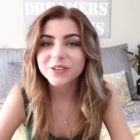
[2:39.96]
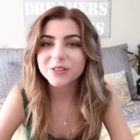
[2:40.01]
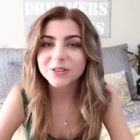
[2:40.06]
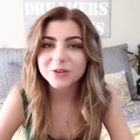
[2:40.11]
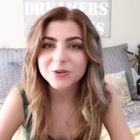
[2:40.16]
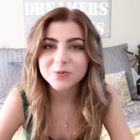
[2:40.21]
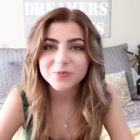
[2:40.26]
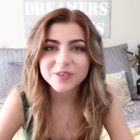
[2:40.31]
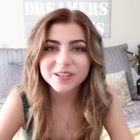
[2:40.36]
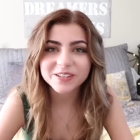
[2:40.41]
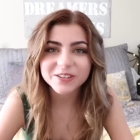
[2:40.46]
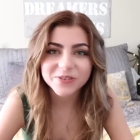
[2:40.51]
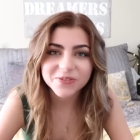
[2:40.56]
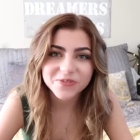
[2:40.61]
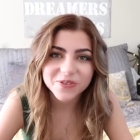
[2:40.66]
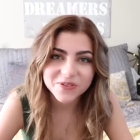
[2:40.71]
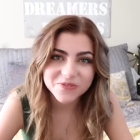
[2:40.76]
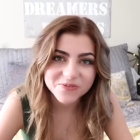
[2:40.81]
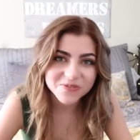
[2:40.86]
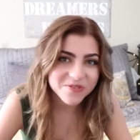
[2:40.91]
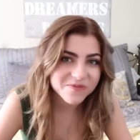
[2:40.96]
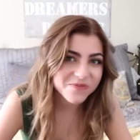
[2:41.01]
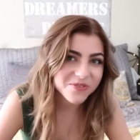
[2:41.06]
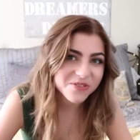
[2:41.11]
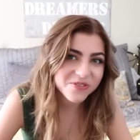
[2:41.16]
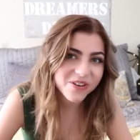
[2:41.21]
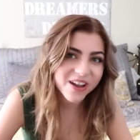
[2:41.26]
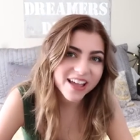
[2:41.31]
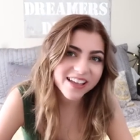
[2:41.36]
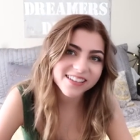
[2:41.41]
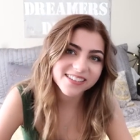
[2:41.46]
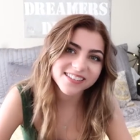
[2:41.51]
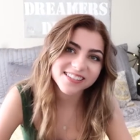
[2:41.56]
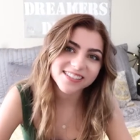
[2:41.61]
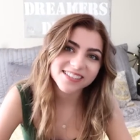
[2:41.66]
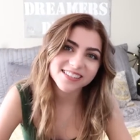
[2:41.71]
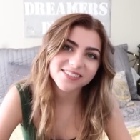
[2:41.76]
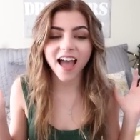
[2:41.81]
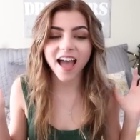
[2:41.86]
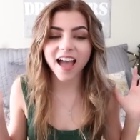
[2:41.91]
be a little bit different from the
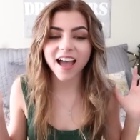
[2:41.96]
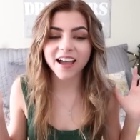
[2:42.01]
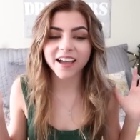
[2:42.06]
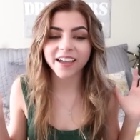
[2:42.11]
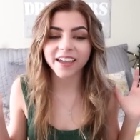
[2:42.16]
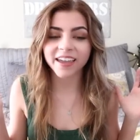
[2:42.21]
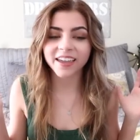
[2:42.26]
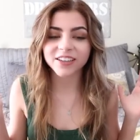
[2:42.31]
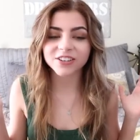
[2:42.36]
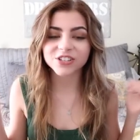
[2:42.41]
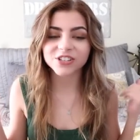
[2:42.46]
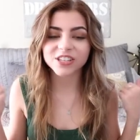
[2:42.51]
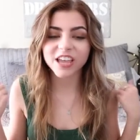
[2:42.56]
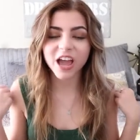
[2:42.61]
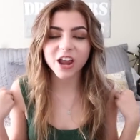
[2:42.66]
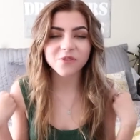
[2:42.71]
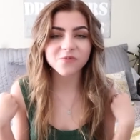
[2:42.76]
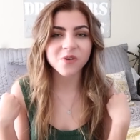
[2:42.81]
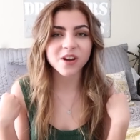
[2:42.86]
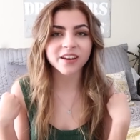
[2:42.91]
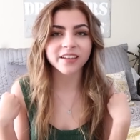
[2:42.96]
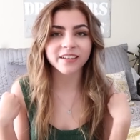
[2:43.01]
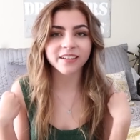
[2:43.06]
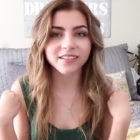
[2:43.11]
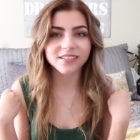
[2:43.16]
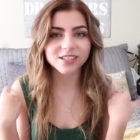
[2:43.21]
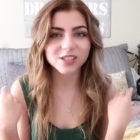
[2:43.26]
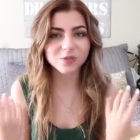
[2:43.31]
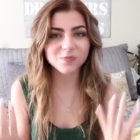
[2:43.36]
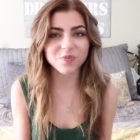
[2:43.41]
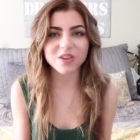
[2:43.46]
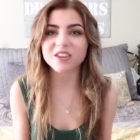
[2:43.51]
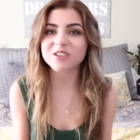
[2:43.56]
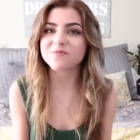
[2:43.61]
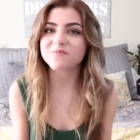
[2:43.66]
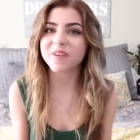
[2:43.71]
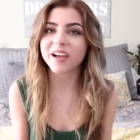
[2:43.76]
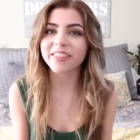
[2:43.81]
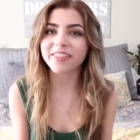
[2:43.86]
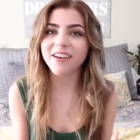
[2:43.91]
rest. I just kind of want to
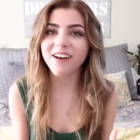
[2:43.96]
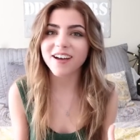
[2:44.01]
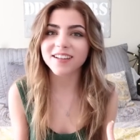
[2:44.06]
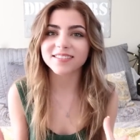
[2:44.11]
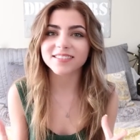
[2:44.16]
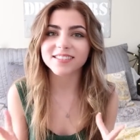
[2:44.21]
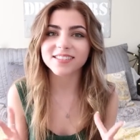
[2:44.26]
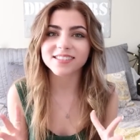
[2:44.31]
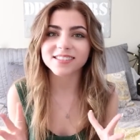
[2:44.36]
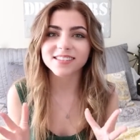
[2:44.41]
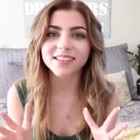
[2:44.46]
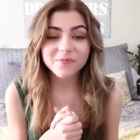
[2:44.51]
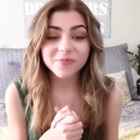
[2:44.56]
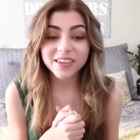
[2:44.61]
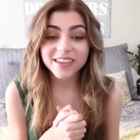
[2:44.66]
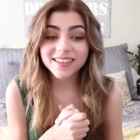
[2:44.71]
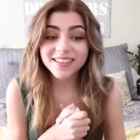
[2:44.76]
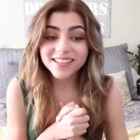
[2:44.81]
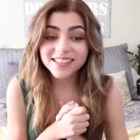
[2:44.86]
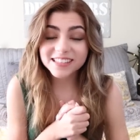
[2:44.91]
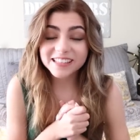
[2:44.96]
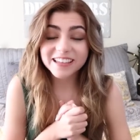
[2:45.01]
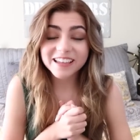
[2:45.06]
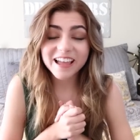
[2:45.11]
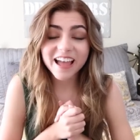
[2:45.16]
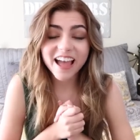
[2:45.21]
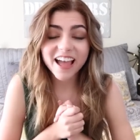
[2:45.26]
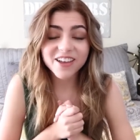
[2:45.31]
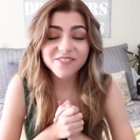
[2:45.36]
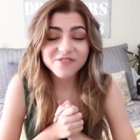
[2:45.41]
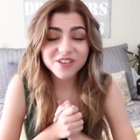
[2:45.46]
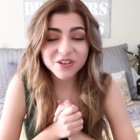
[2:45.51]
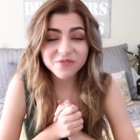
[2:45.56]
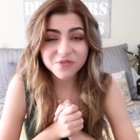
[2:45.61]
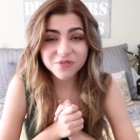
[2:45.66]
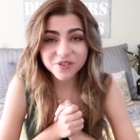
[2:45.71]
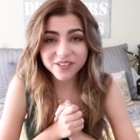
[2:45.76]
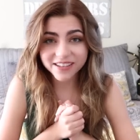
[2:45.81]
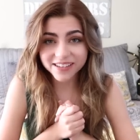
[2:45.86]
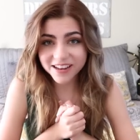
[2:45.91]
speak my thoughts because I've
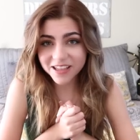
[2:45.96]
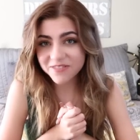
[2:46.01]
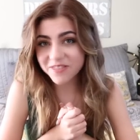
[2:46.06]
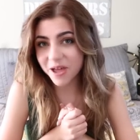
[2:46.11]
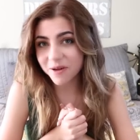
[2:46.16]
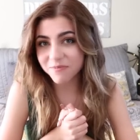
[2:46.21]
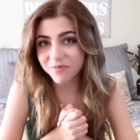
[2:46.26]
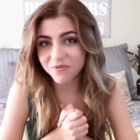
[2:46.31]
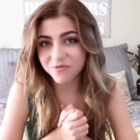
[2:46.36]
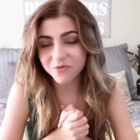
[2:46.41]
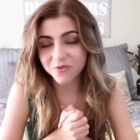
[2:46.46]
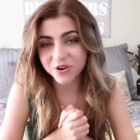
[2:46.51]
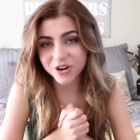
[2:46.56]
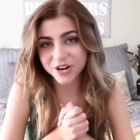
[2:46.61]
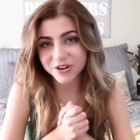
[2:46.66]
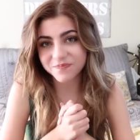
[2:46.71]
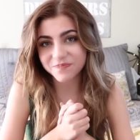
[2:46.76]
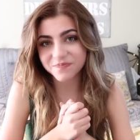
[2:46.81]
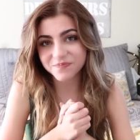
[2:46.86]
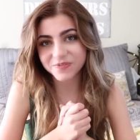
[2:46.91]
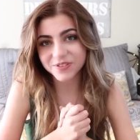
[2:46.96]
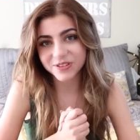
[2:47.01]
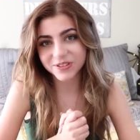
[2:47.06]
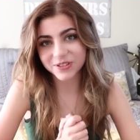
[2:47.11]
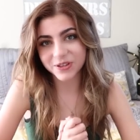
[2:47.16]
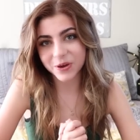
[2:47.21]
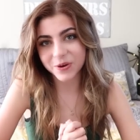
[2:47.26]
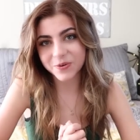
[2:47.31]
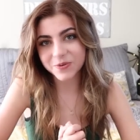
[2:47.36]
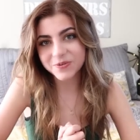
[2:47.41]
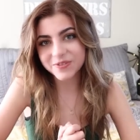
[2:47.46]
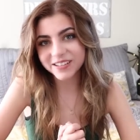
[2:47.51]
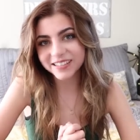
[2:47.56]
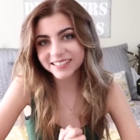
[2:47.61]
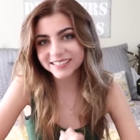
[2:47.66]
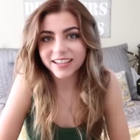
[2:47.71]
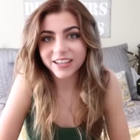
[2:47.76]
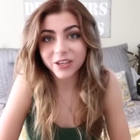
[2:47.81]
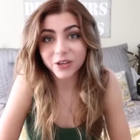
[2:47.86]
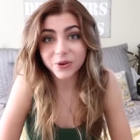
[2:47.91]
never really done that before. So
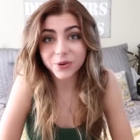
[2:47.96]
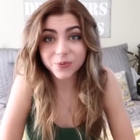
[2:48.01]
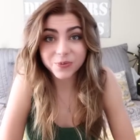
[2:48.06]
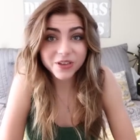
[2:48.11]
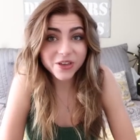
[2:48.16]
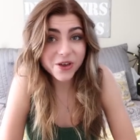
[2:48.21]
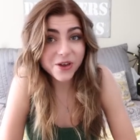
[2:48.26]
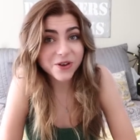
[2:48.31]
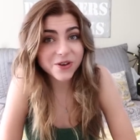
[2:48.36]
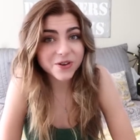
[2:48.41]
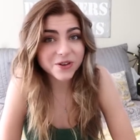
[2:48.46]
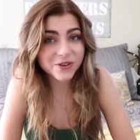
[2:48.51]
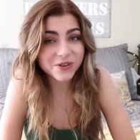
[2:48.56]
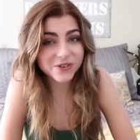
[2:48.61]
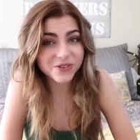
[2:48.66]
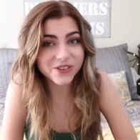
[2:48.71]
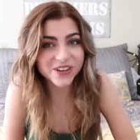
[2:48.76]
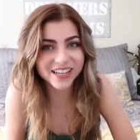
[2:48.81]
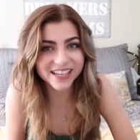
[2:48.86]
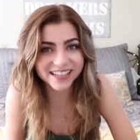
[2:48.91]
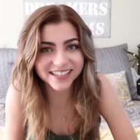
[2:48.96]
here we go.